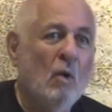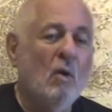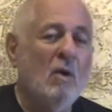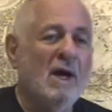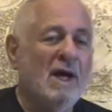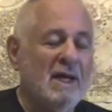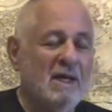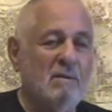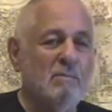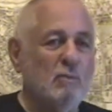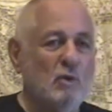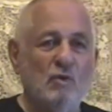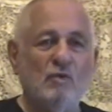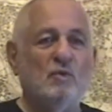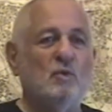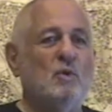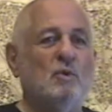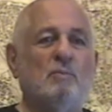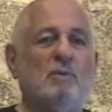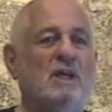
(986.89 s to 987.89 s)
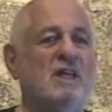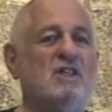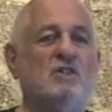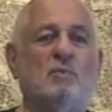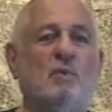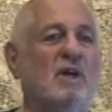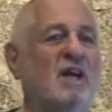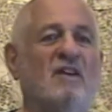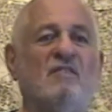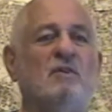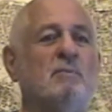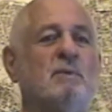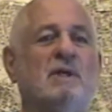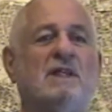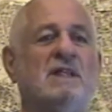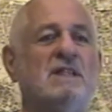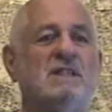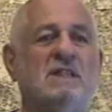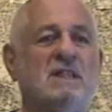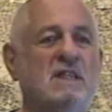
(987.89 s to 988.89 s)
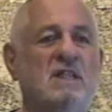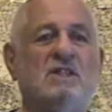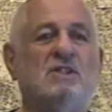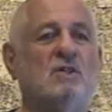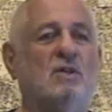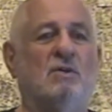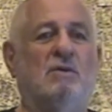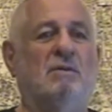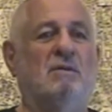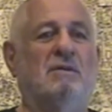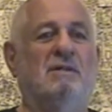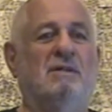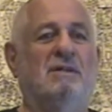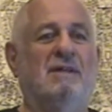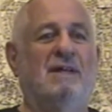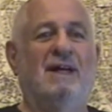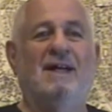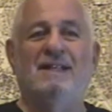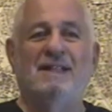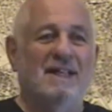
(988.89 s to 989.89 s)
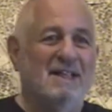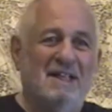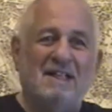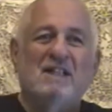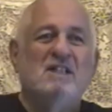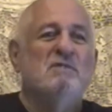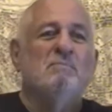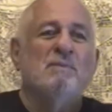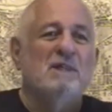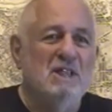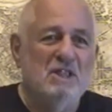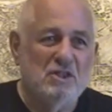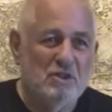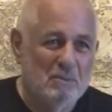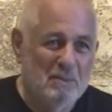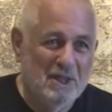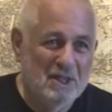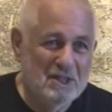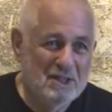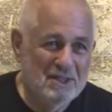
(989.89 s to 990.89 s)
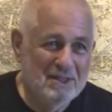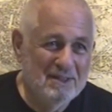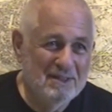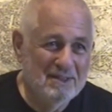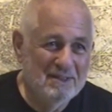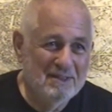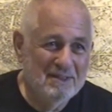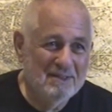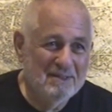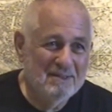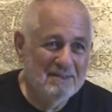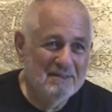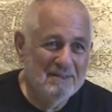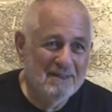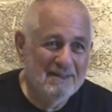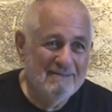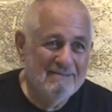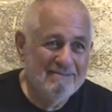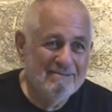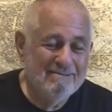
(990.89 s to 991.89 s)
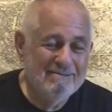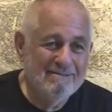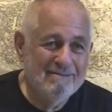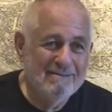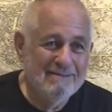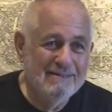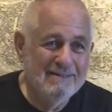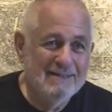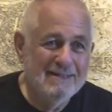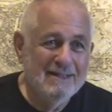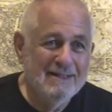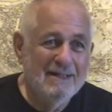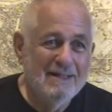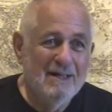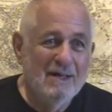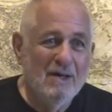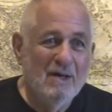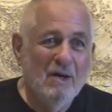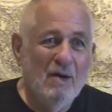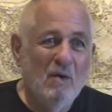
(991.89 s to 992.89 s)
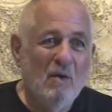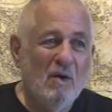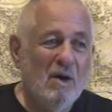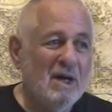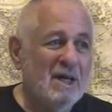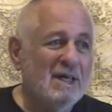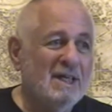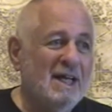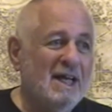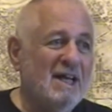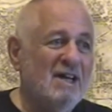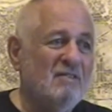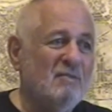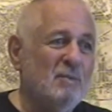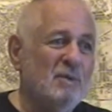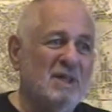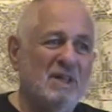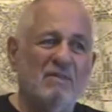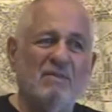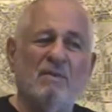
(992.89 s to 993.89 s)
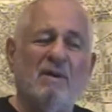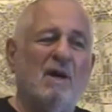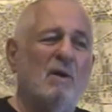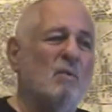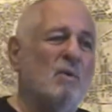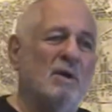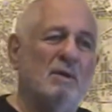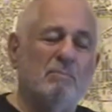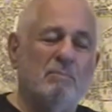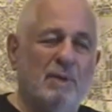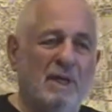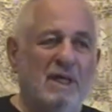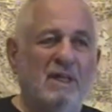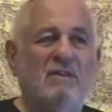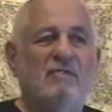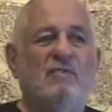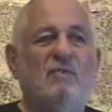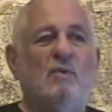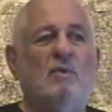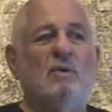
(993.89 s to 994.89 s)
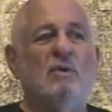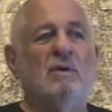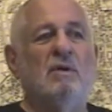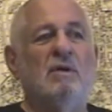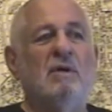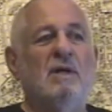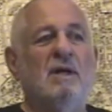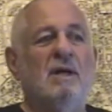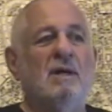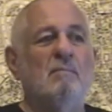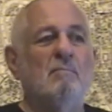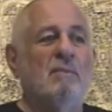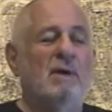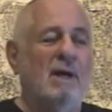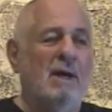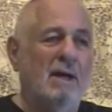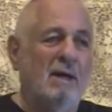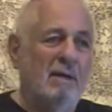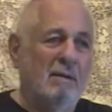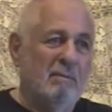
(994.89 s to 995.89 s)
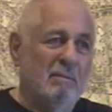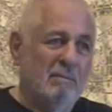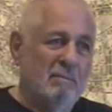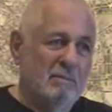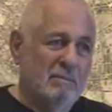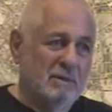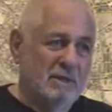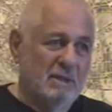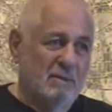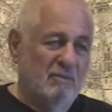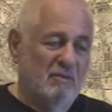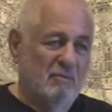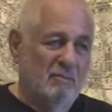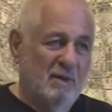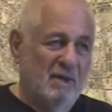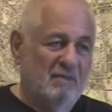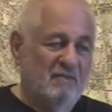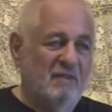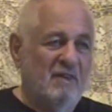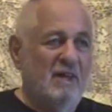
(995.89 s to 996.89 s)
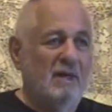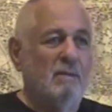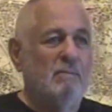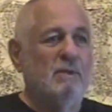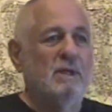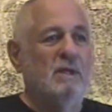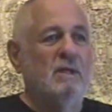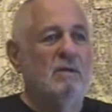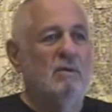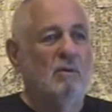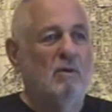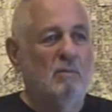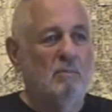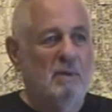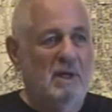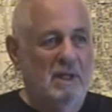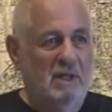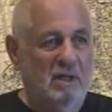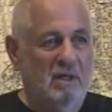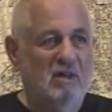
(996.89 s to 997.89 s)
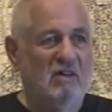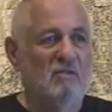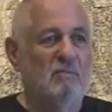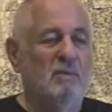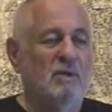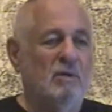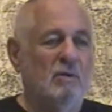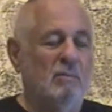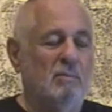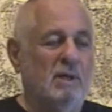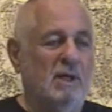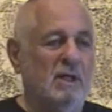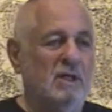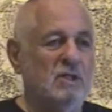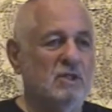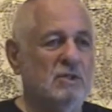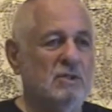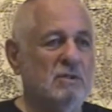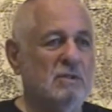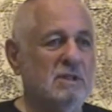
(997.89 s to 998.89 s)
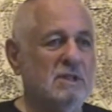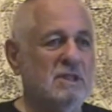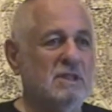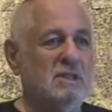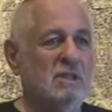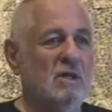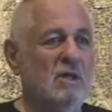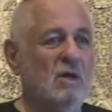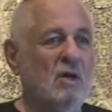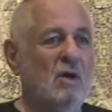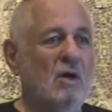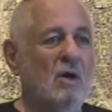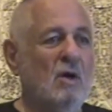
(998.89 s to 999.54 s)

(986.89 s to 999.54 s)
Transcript: Or I can move to a place where everybody's knees hurt and then it doesn't mean so much, right? Or I can have whatever I want paid for by some of my family or by the government or by insurance.